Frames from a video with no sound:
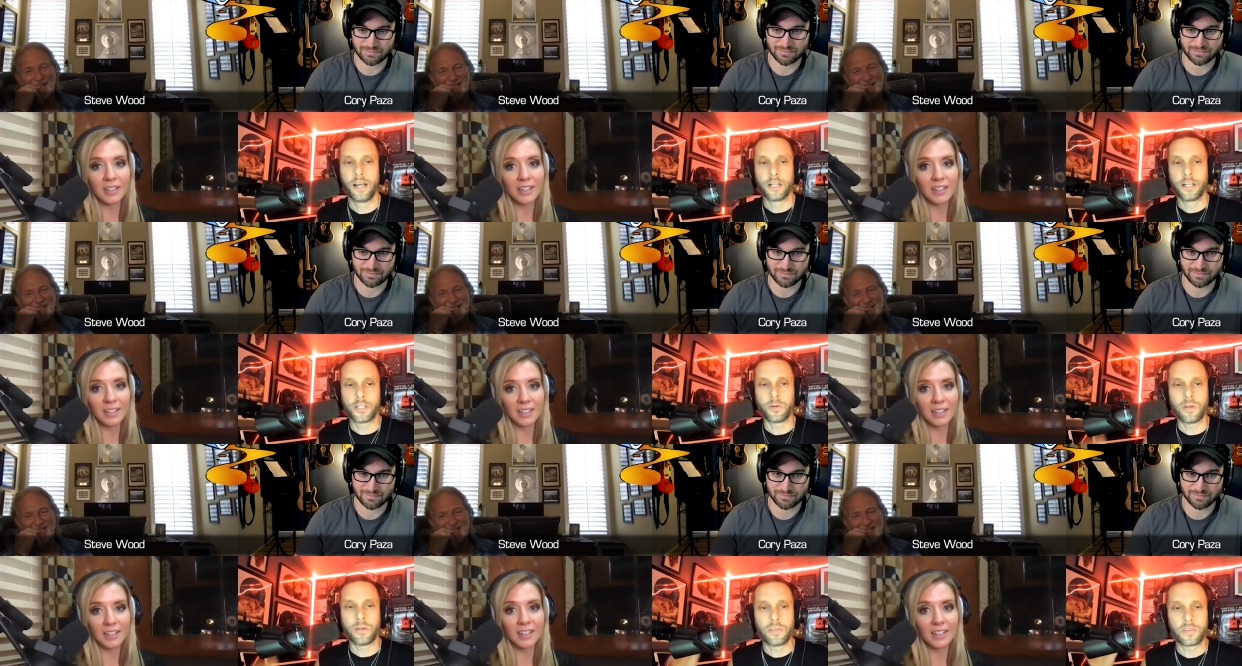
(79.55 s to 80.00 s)

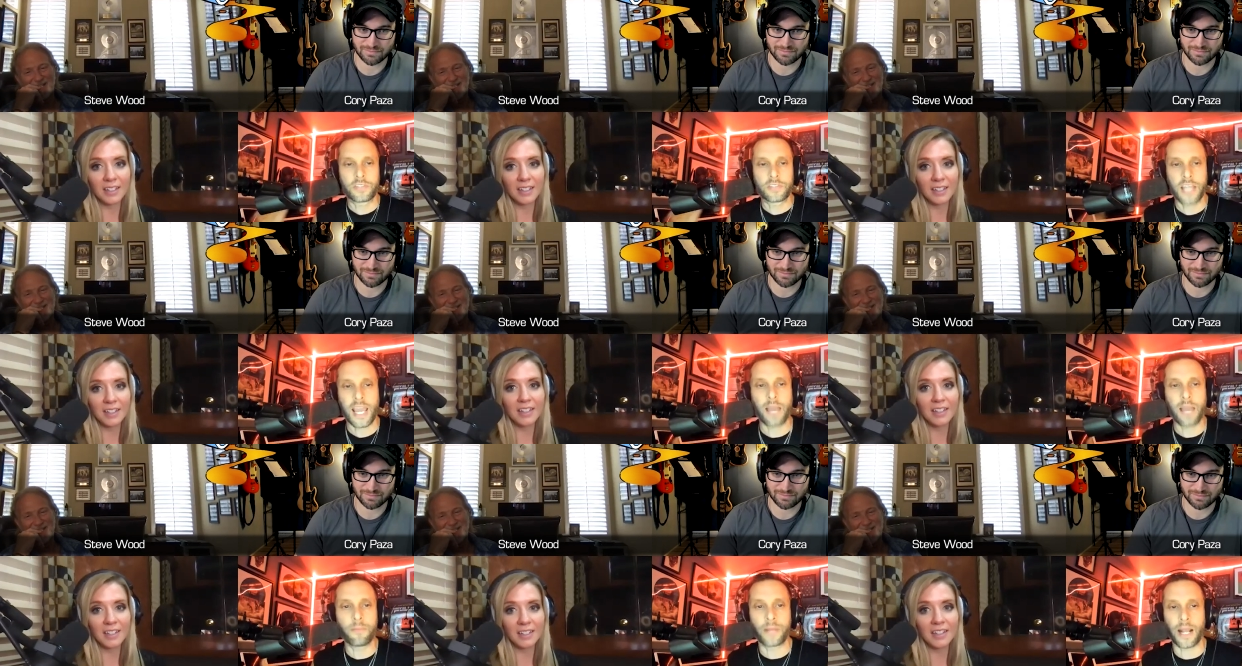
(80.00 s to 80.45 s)
Speaker 1: doing the
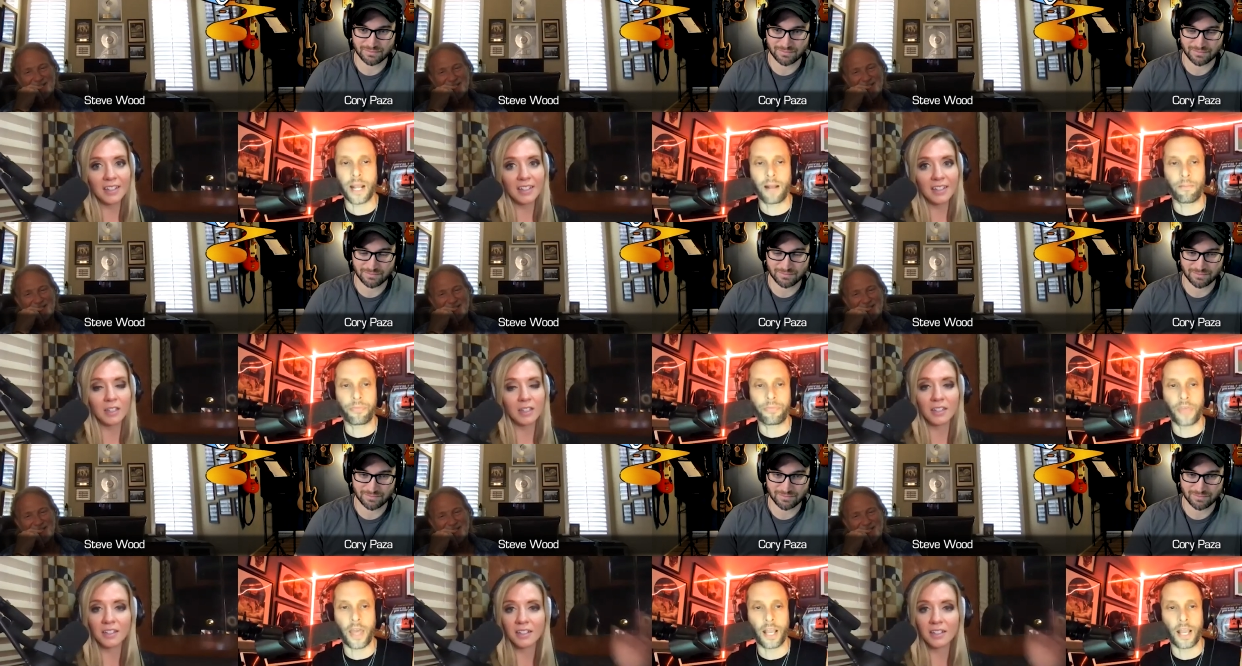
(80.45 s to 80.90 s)
same damn
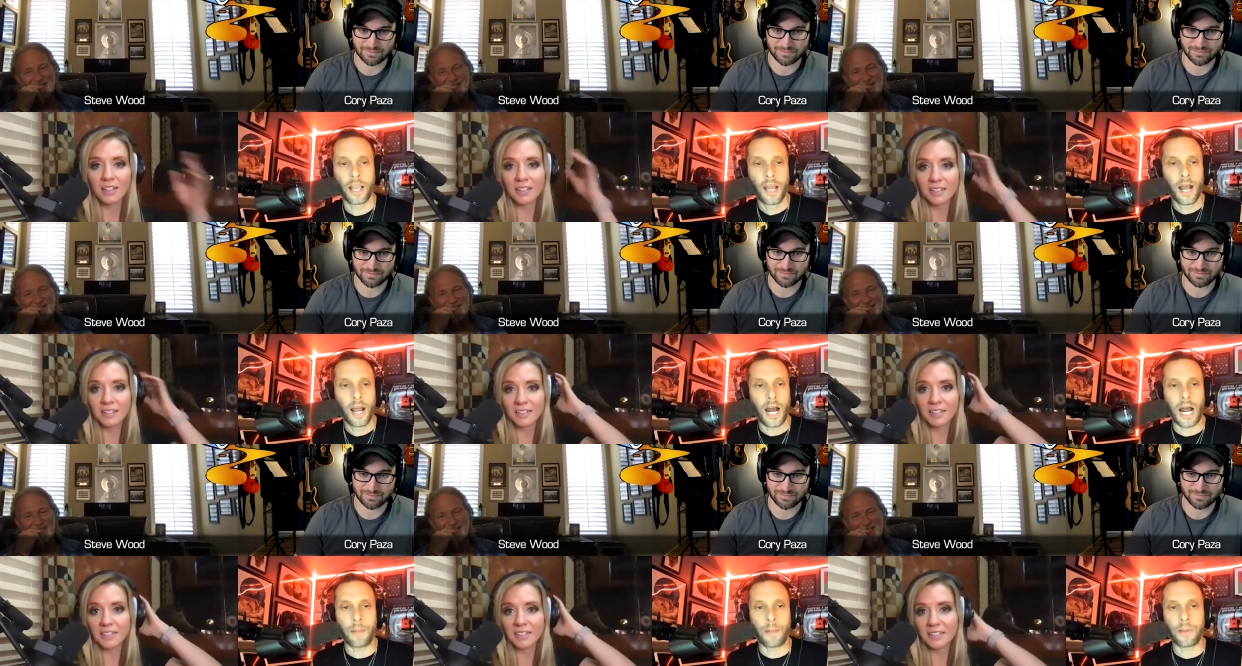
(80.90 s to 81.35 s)
thing.
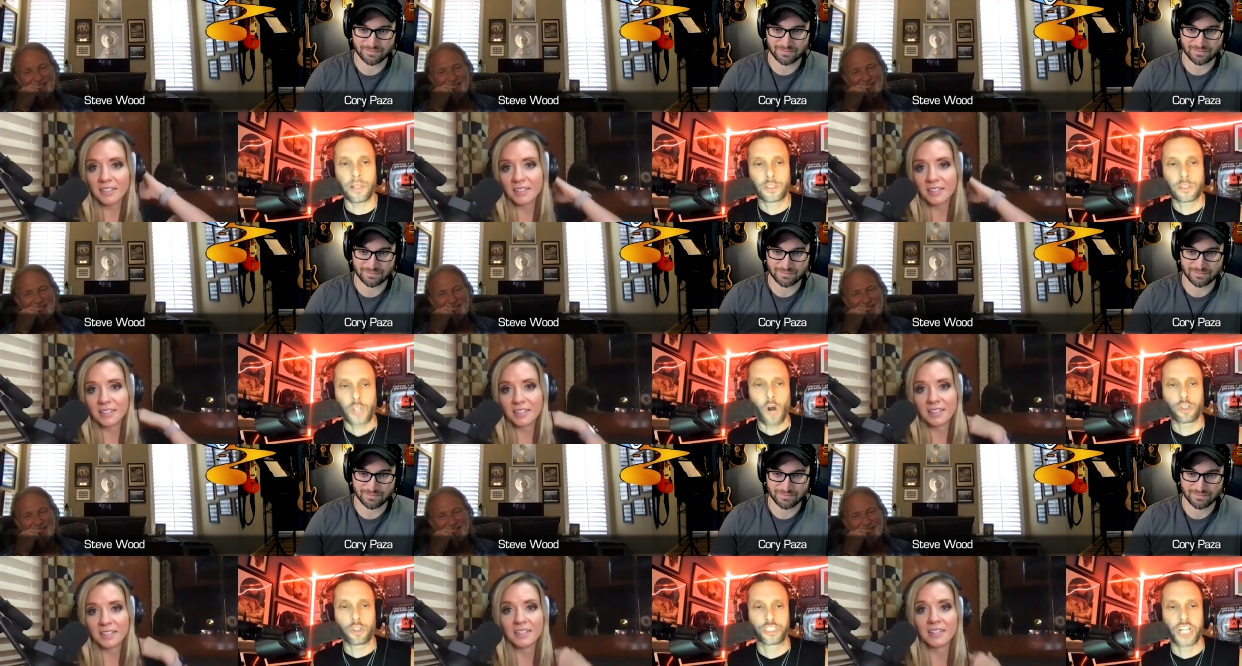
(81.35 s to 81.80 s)
I'd be like,
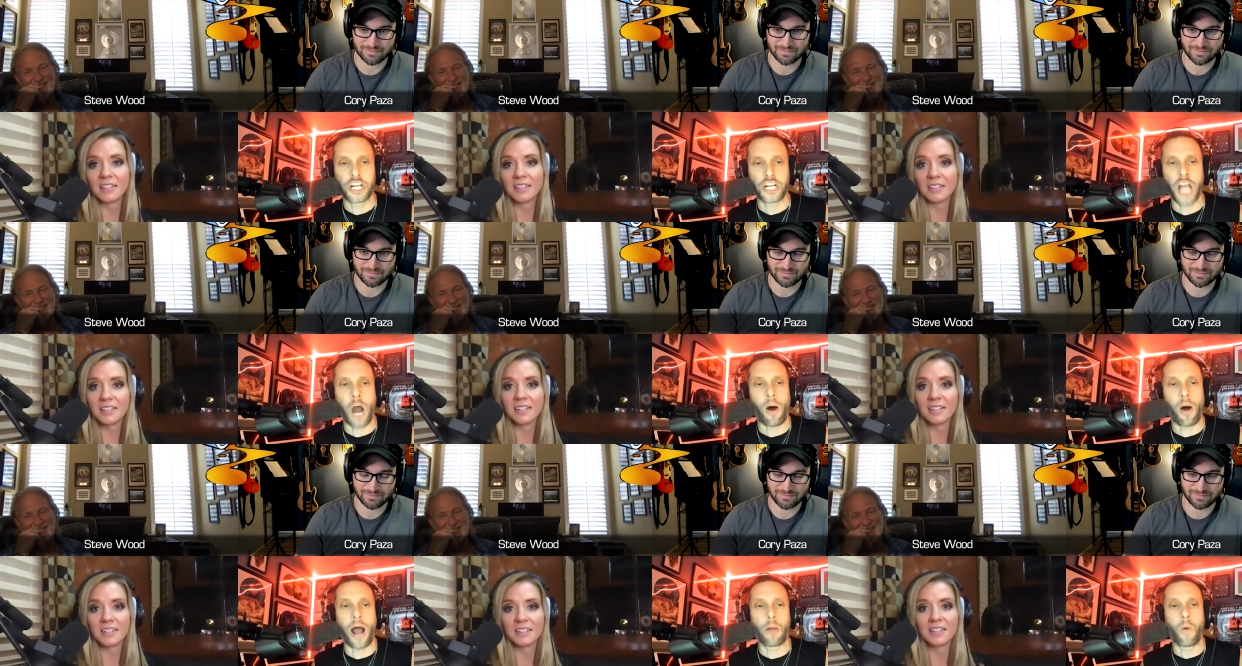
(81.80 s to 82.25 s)
don't you
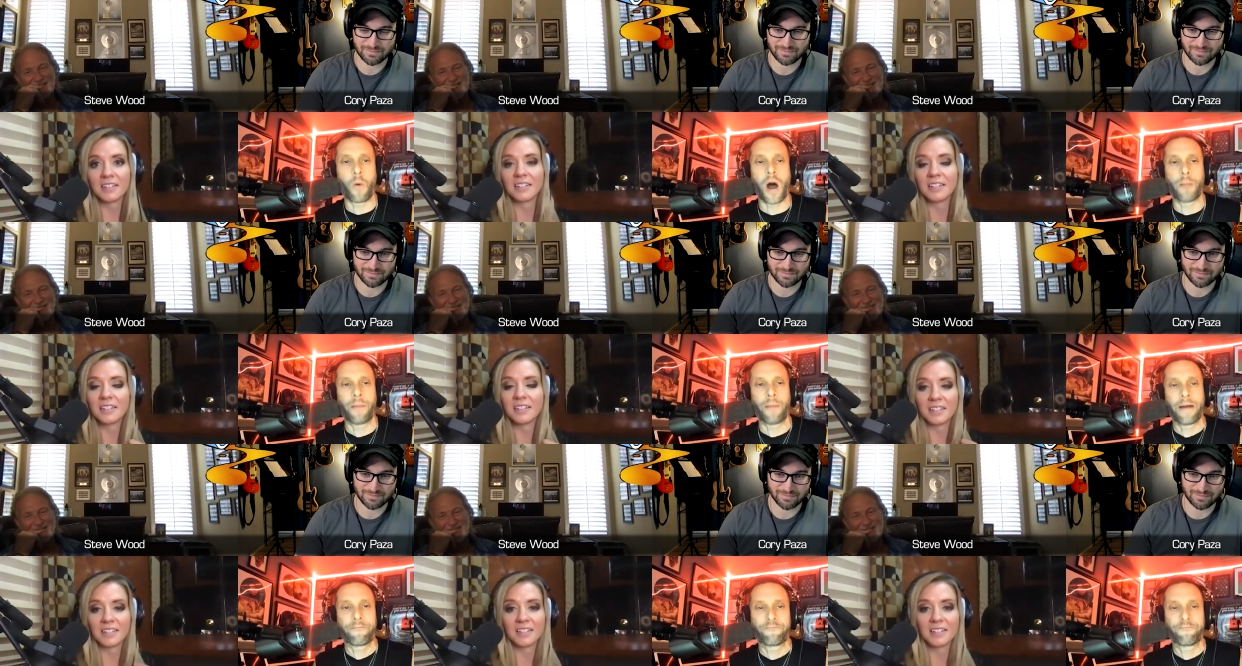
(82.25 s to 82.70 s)
know I want my